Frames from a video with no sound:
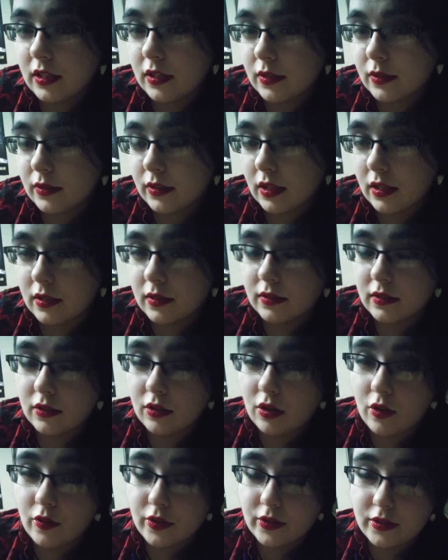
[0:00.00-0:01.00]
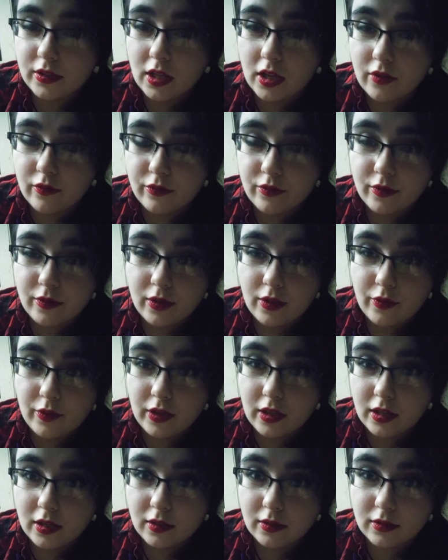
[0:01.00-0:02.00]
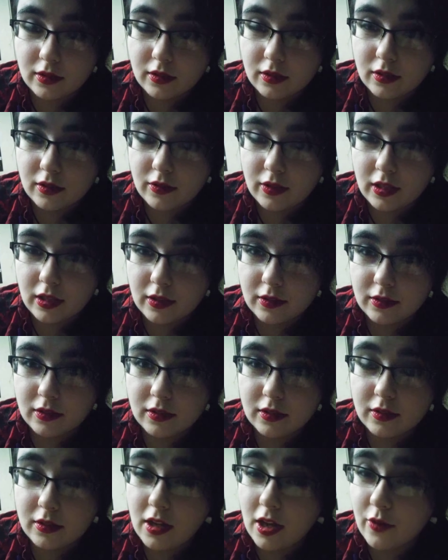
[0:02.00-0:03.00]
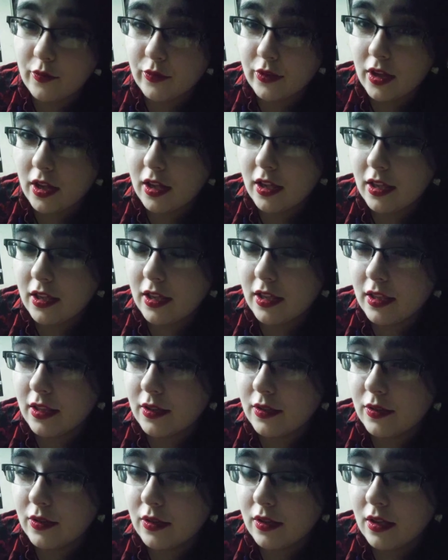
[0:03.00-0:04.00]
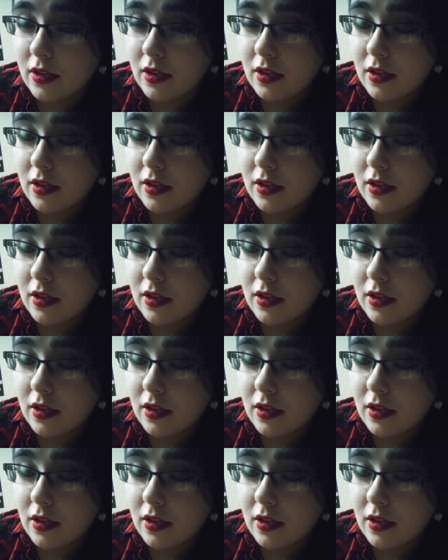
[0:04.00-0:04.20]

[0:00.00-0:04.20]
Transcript: incense and all the stuff and the things and the things and the stuff is,